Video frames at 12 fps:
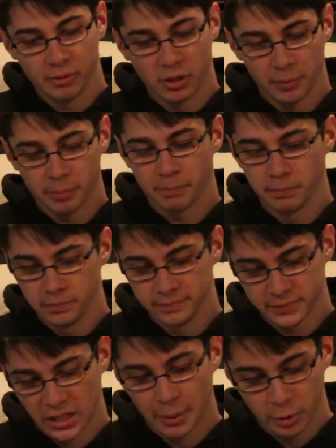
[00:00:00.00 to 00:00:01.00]
would have
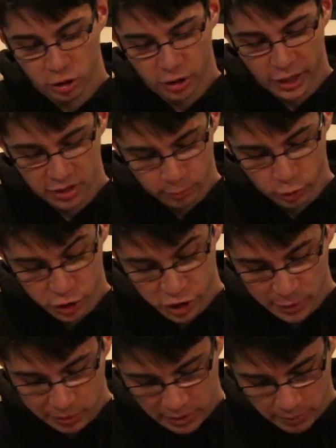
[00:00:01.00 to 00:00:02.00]
come across more
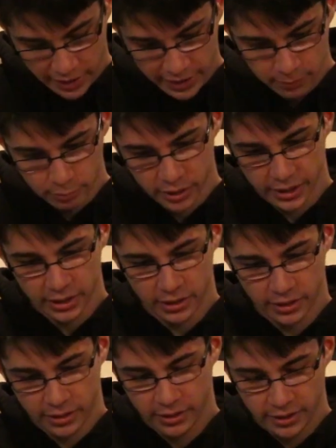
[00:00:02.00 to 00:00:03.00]
cheaply made, but
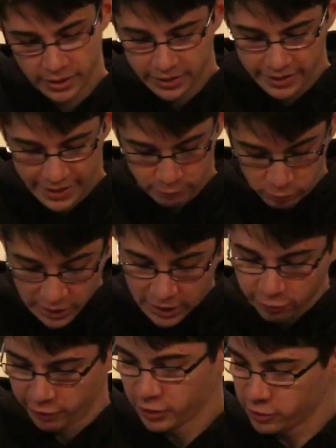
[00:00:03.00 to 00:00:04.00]
it
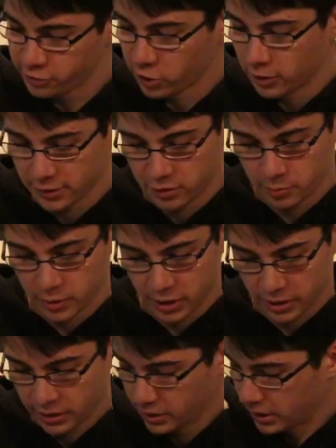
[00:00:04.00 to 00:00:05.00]
really feels solid to
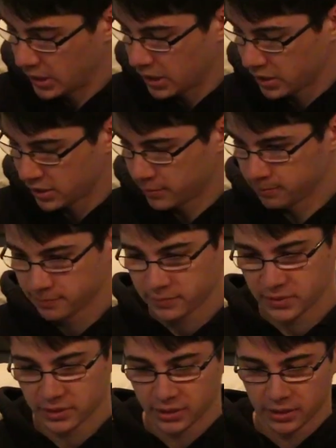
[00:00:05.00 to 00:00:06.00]
me. I
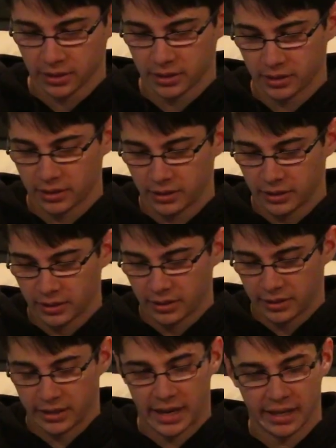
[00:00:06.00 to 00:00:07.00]

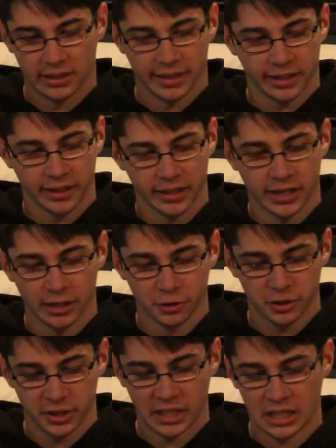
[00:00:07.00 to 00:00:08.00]
like the color
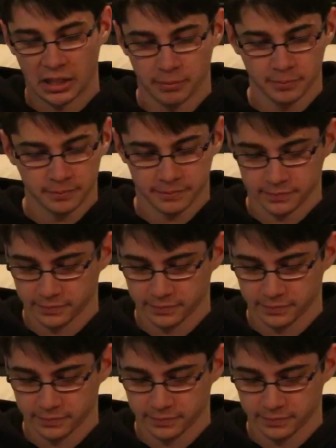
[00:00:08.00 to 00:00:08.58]
scheme.